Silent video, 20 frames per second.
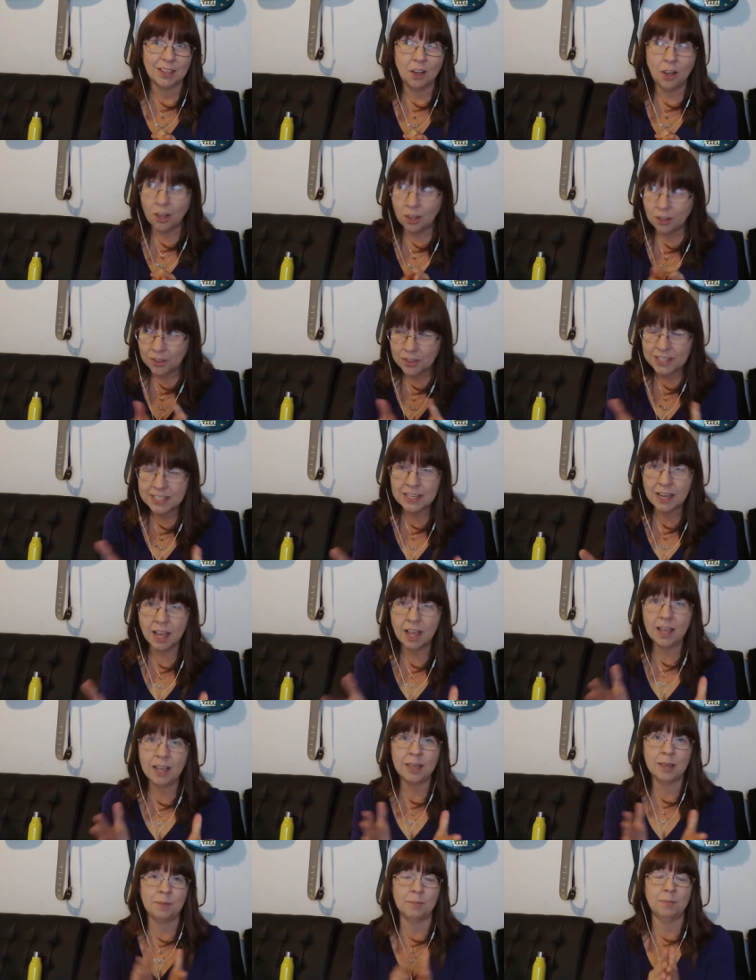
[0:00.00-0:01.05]
All the
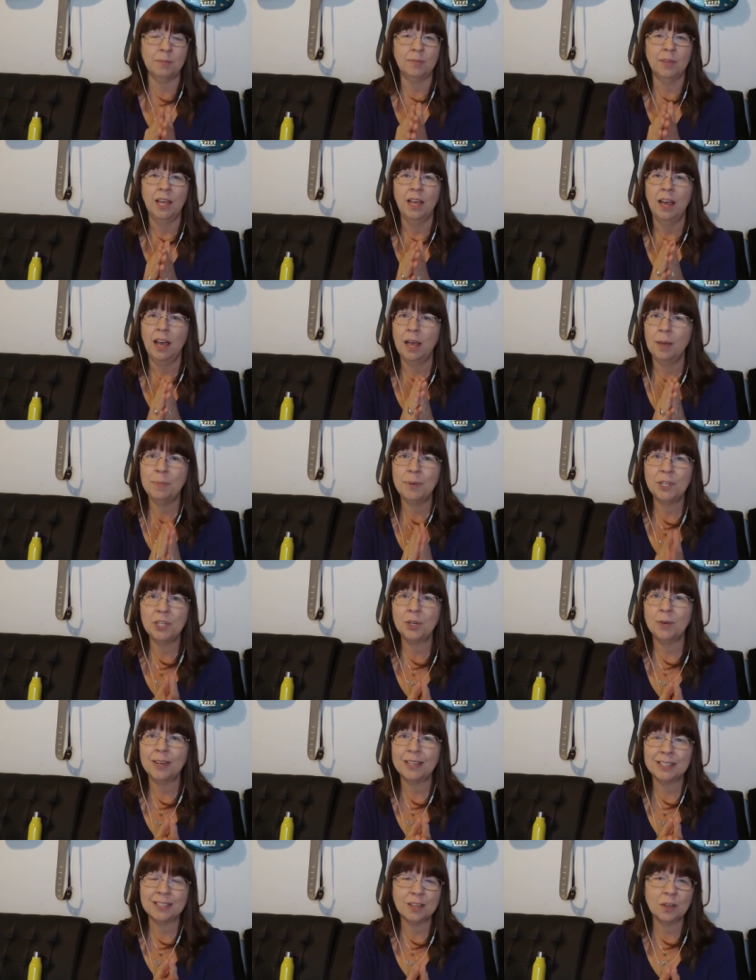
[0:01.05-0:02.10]
time. I bet you
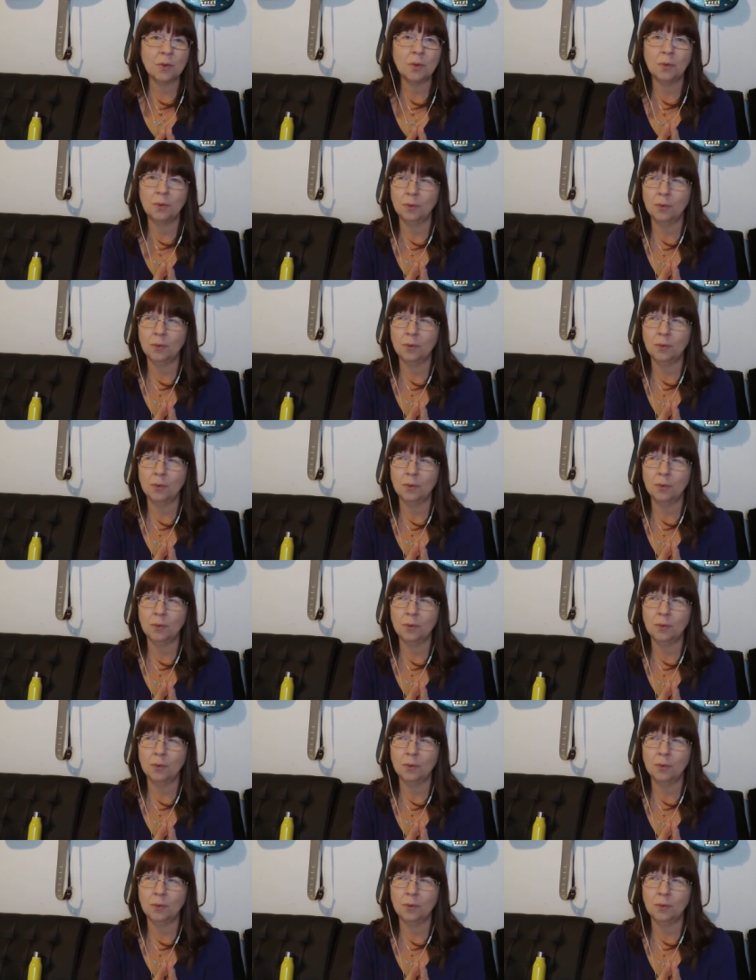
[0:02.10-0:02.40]
ask a